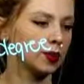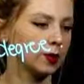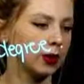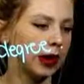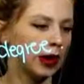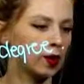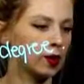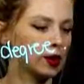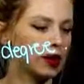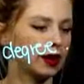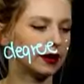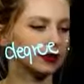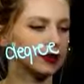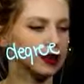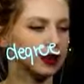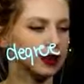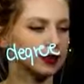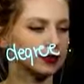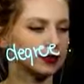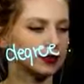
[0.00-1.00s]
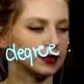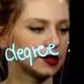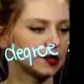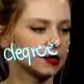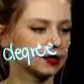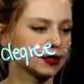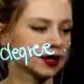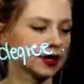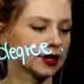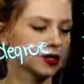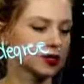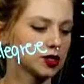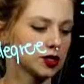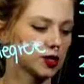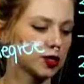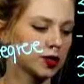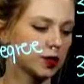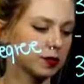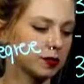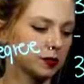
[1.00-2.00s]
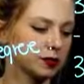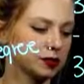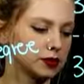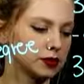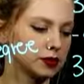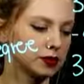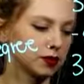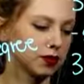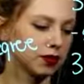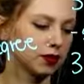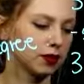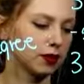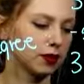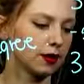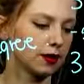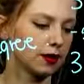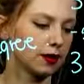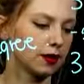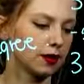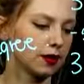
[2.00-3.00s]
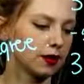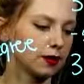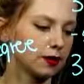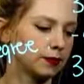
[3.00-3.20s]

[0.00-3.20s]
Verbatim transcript: power on x in our second term to the third,